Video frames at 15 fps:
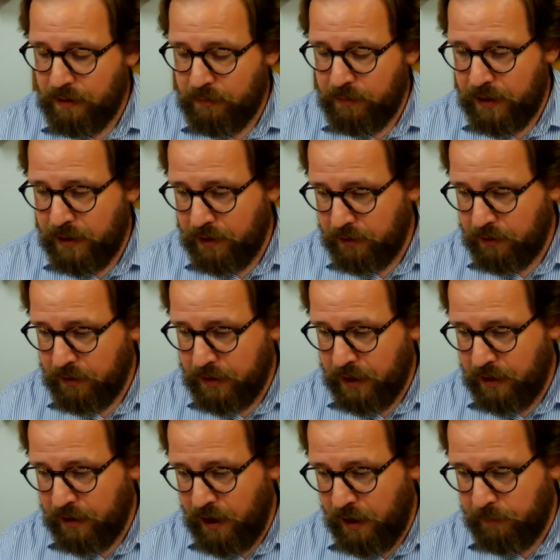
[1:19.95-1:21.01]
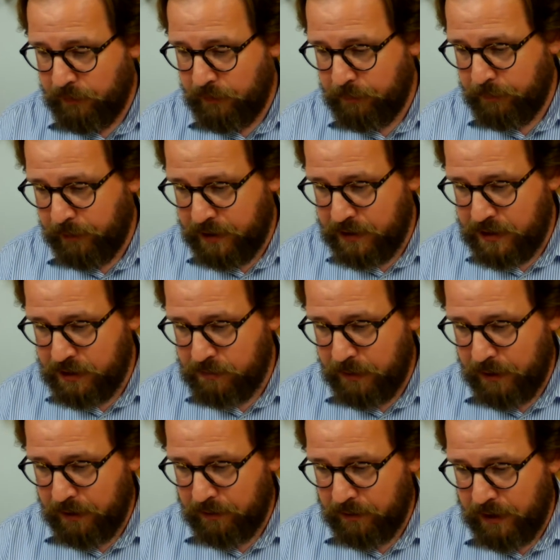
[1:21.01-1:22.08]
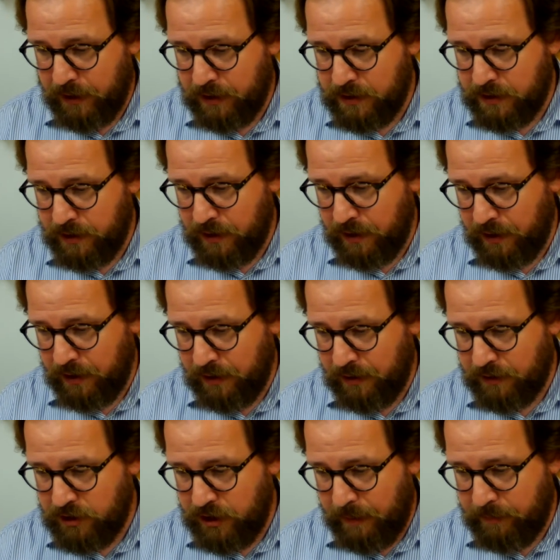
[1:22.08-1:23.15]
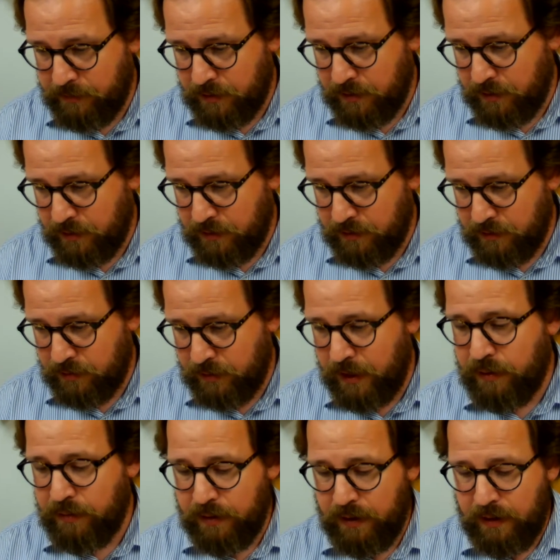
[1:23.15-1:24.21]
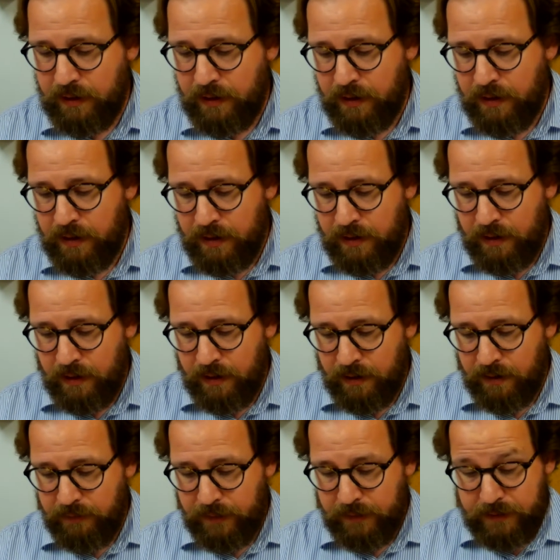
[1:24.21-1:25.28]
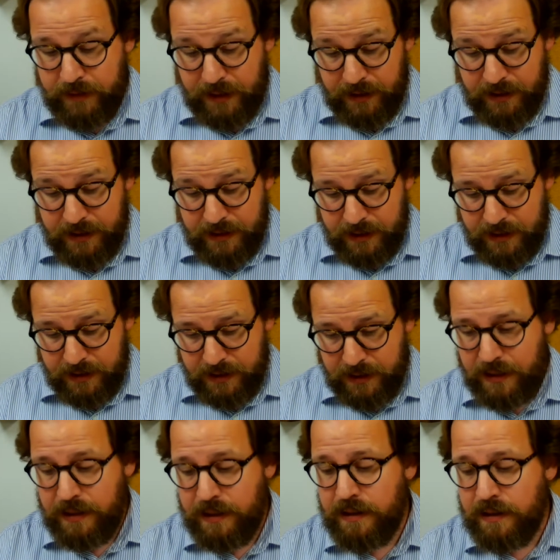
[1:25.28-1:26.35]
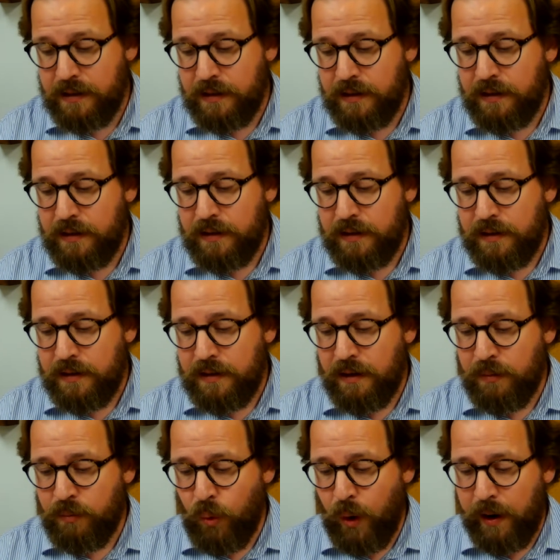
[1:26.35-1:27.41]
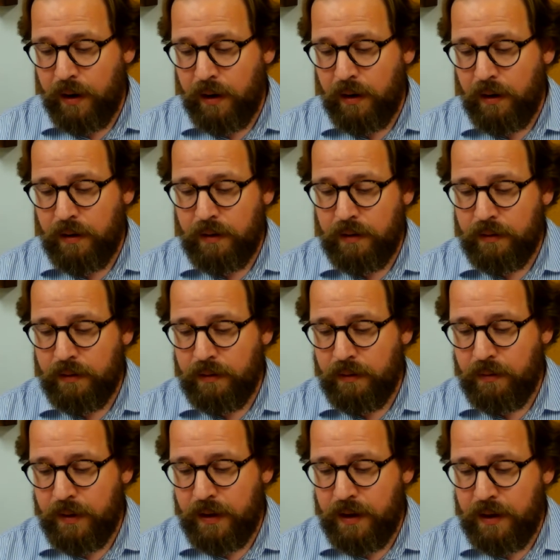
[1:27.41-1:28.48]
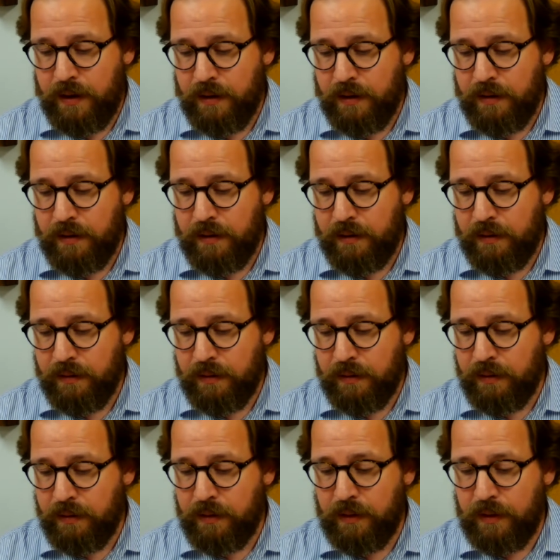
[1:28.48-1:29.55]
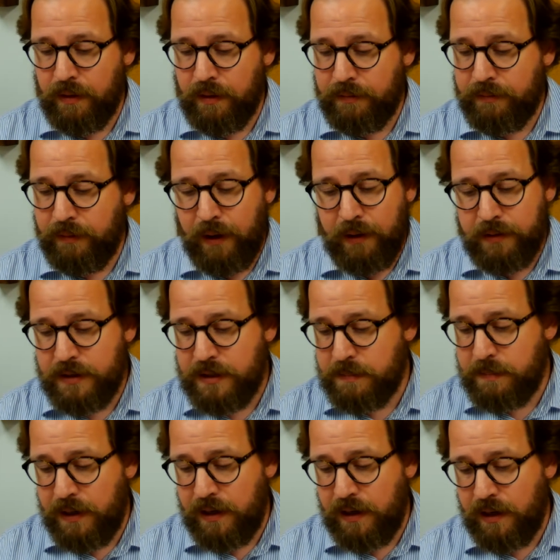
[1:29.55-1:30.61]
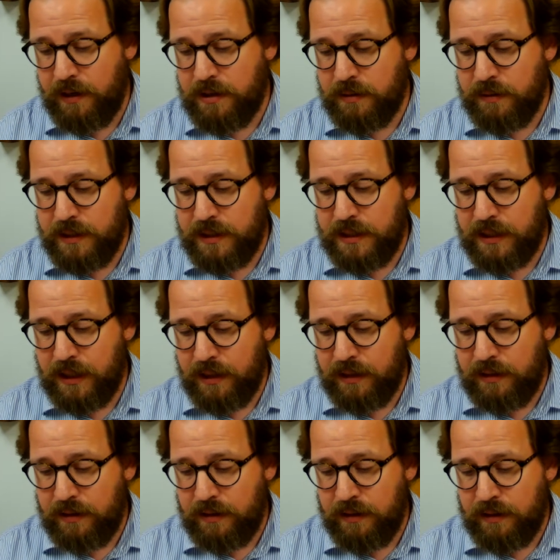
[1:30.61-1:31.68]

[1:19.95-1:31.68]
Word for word: We can look at a couple of places. We can look at uh, chapter 23, uh, 15, and 16, where we hear the father speaking to his son.